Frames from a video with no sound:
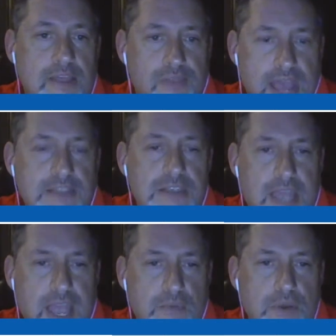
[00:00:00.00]
That's the
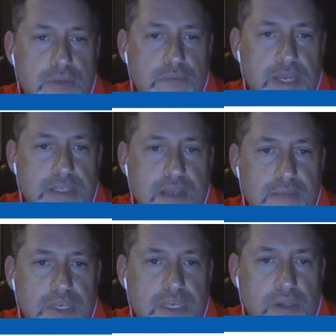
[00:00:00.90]
camera that picks
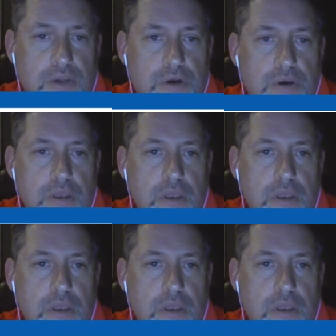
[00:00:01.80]
up the killer